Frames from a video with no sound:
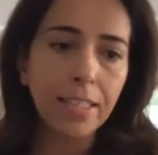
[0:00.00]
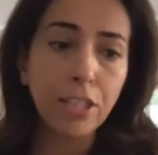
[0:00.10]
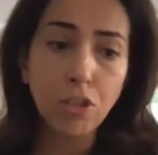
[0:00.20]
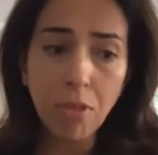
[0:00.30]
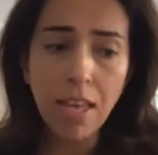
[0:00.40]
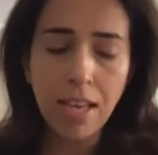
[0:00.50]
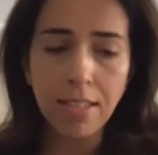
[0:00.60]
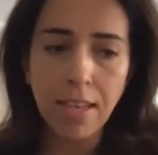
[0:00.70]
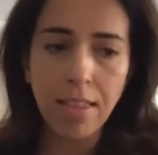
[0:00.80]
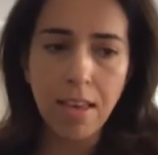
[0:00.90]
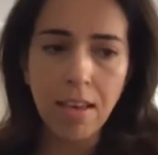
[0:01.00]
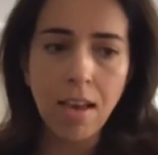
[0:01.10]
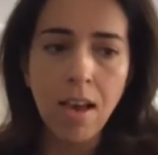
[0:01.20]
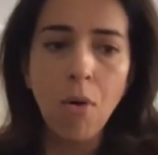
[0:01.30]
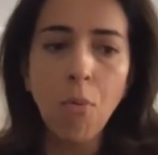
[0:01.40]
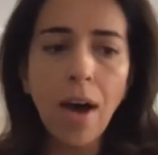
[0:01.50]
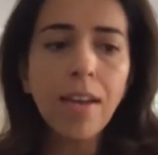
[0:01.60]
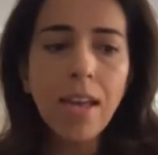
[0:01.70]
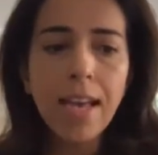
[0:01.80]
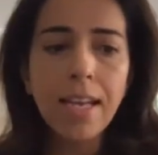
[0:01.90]
two things, I think.
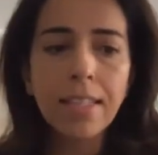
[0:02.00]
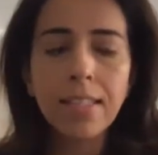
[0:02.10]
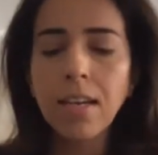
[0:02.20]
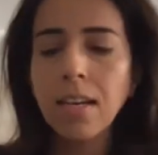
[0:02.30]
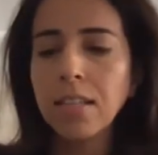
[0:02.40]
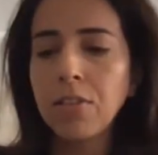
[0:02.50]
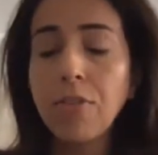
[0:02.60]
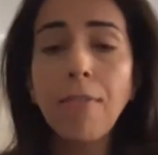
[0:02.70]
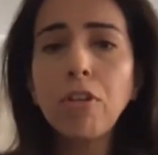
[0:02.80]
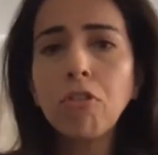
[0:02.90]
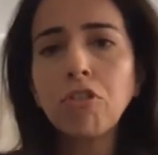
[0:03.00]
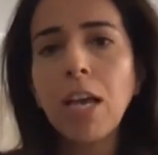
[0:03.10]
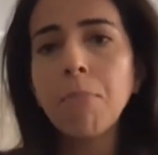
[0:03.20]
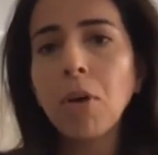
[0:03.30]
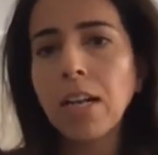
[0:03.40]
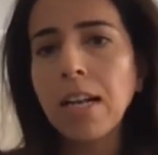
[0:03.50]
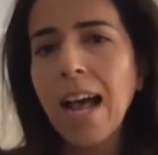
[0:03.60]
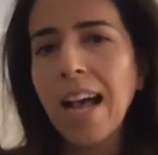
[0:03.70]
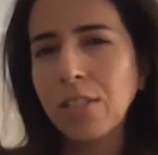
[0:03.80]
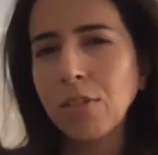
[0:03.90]
One is the revenue share model
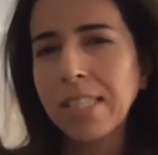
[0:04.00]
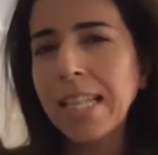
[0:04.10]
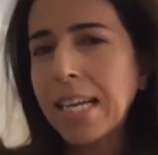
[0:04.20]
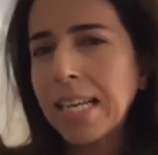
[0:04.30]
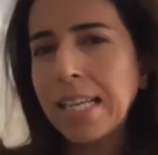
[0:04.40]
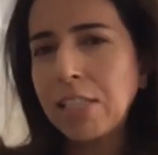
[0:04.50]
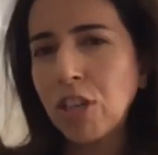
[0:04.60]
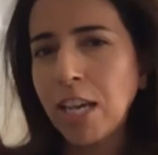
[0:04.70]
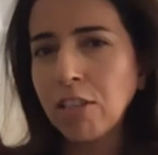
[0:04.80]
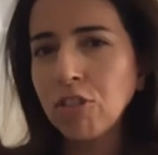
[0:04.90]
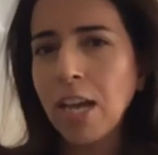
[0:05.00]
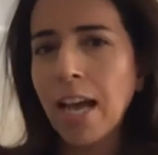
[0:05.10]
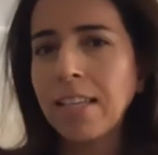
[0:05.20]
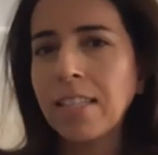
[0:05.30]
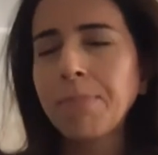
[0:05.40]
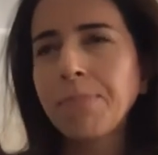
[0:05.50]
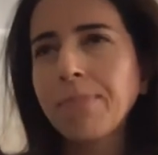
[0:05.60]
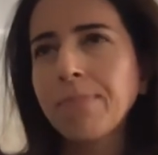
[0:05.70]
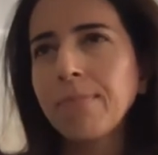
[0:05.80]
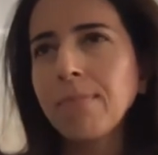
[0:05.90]
has to slightly change. And
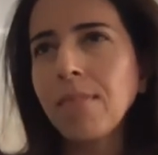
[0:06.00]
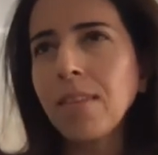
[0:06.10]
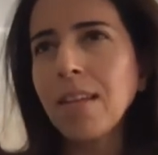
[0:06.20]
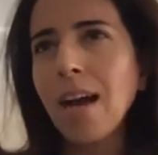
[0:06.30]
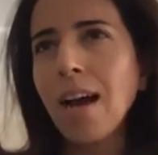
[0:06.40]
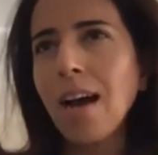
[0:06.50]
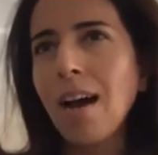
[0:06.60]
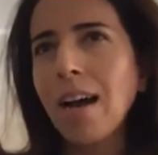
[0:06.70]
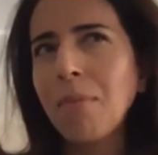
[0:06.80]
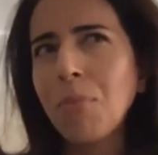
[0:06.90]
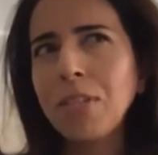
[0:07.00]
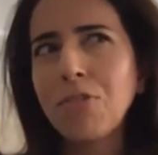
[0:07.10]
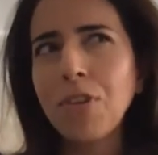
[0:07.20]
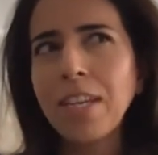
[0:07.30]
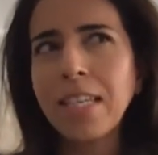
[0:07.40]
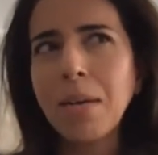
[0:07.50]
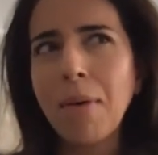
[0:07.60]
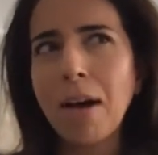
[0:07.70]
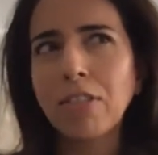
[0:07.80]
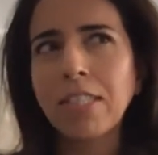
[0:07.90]
I was reading
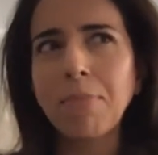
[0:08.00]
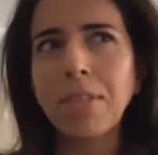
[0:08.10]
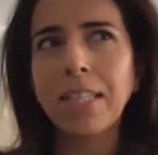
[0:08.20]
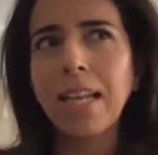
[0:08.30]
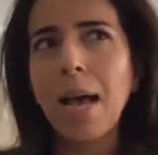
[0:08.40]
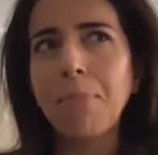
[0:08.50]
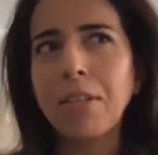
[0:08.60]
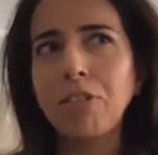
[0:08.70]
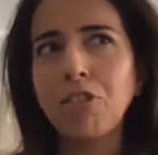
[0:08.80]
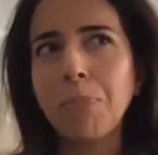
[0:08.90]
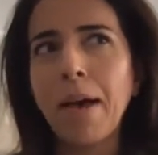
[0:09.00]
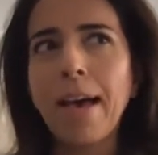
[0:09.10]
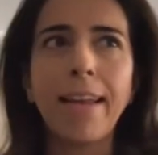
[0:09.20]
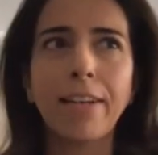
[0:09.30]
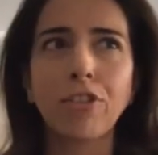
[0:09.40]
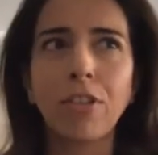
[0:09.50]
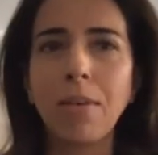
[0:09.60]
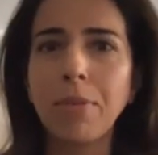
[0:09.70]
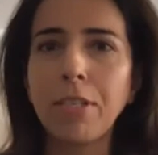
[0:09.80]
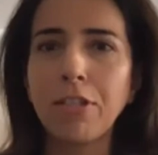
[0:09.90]
about something that happened in Japan actually
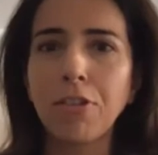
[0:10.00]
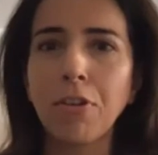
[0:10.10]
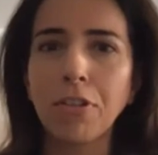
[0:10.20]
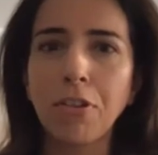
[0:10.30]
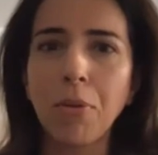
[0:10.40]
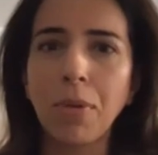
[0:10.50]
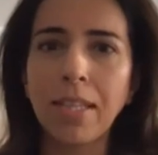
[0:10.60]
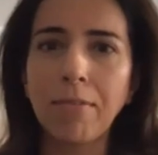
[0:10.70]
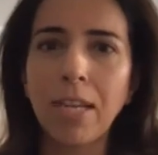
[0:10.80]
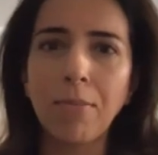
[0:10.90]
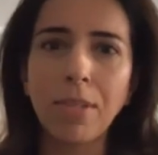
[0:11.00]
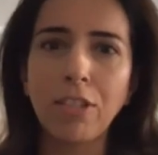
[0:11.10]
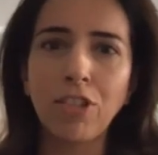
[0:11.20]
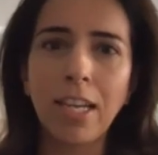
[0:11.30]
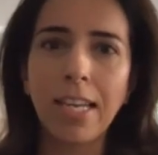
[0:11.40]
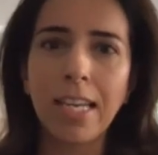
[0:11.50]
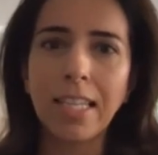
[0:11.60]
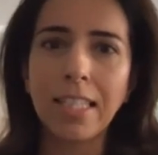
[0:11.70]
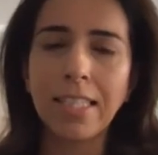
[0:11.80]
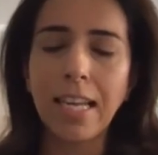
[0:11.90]
with DAZN, you know, what they've done with the J League,
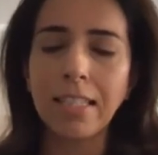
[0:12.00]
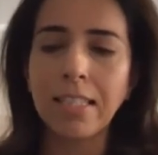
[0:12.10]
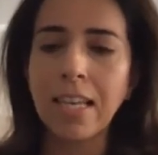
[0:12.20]
in the sense